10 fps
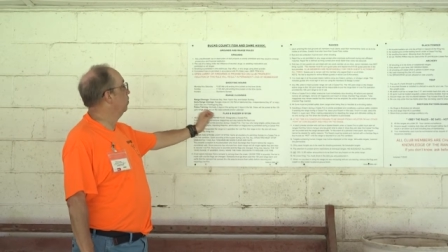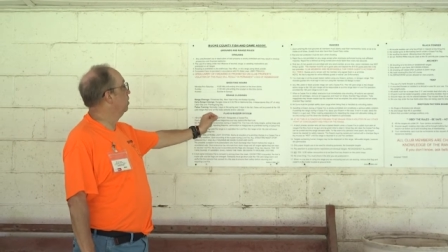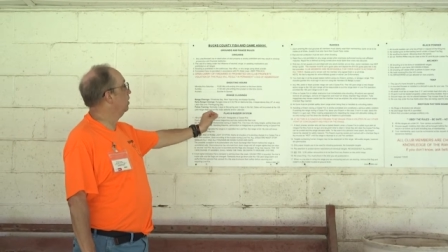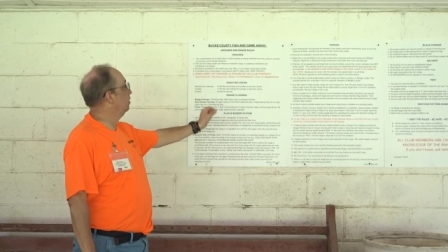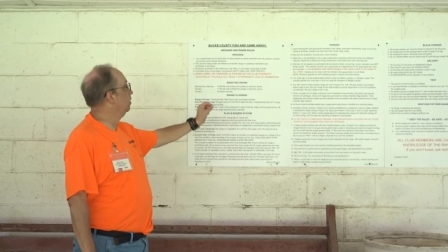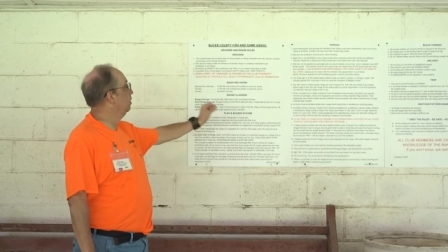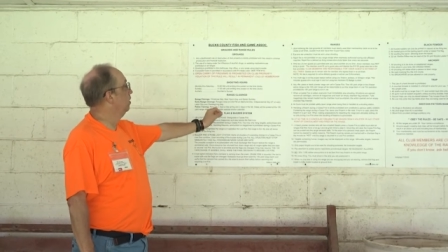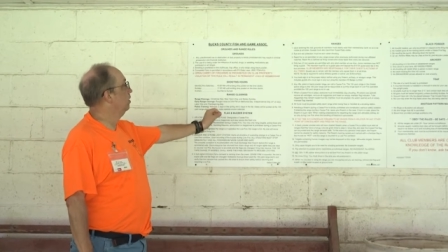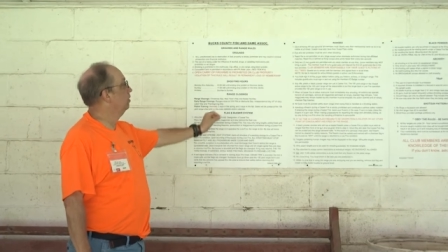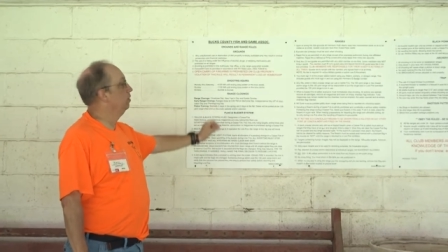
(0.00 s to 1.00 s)
worded,
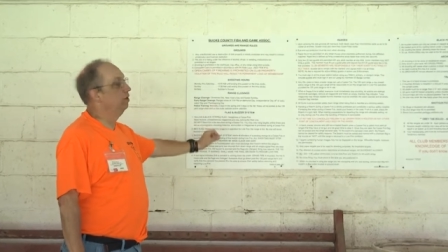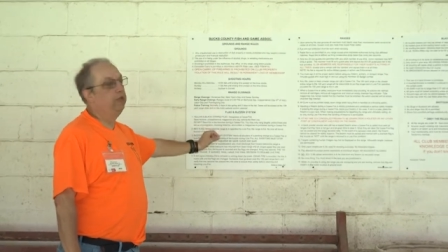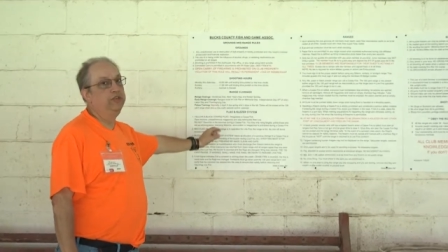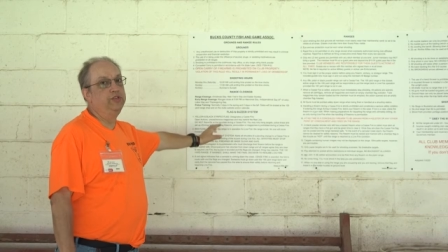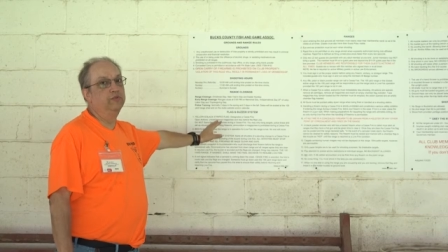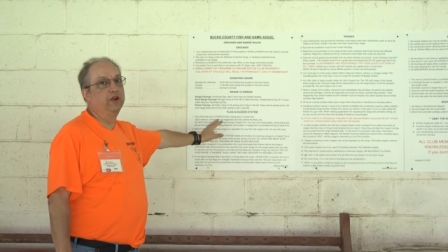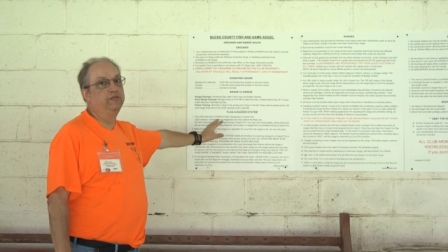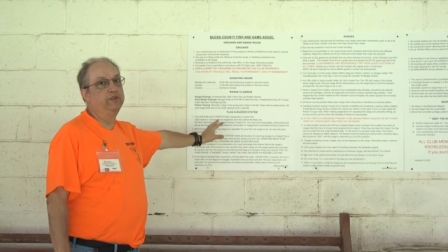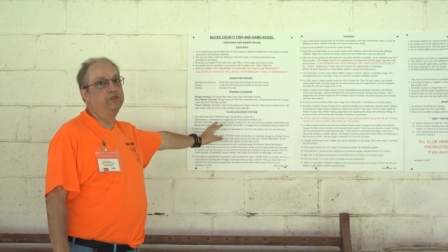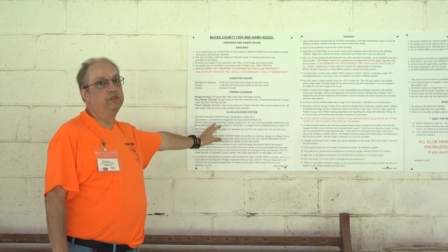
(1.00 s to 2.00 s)
easy
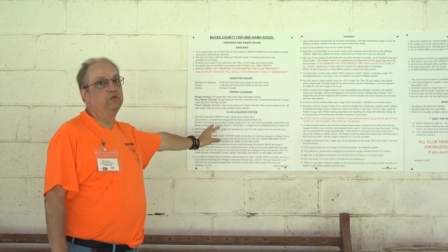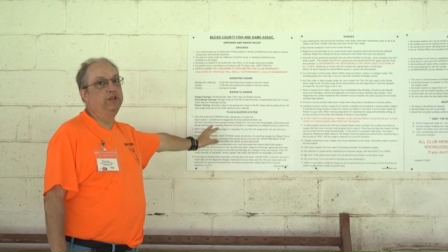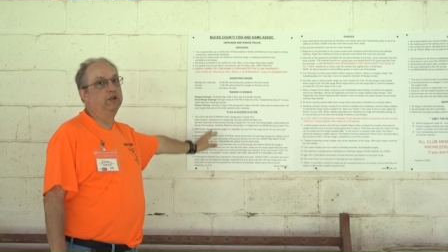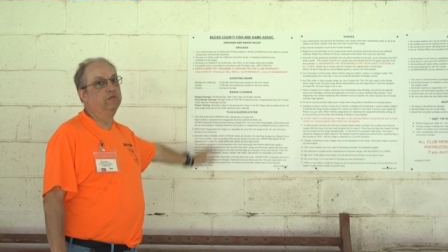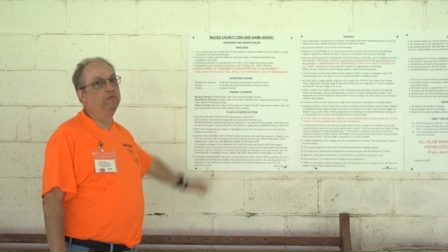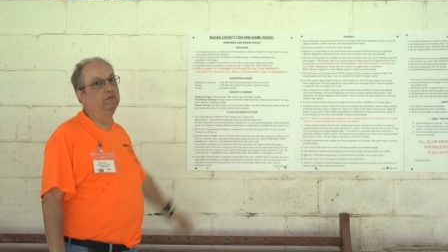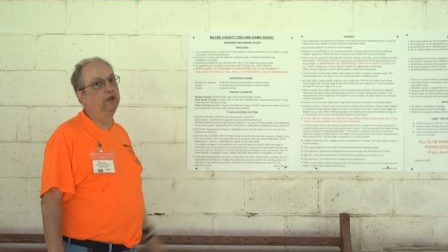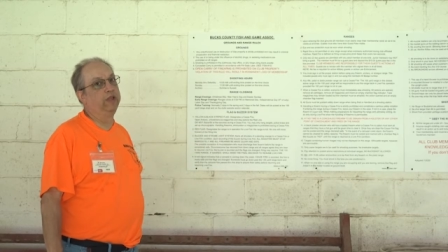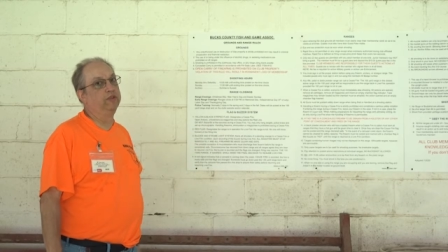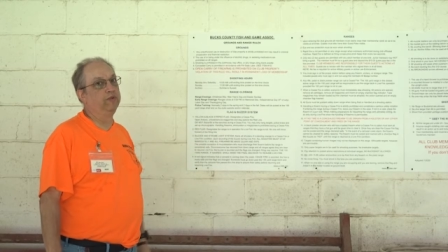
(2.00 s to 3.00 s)
references right here
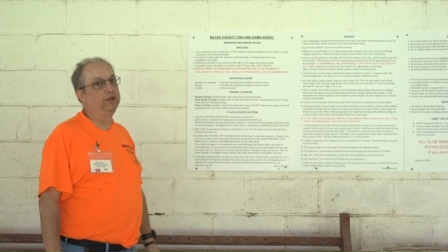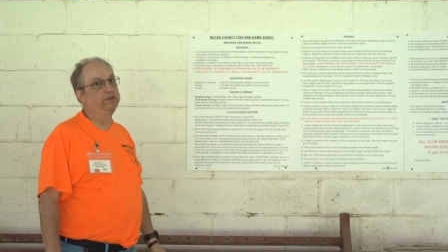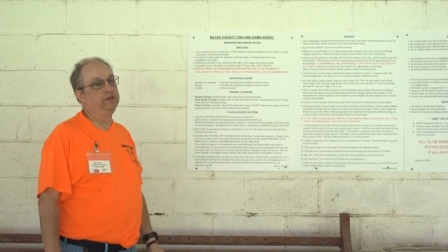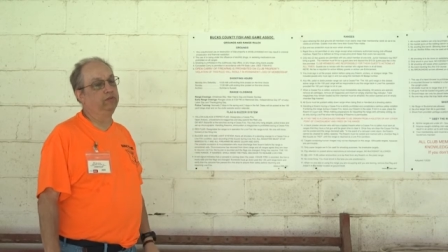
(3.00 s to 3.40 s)
at the range.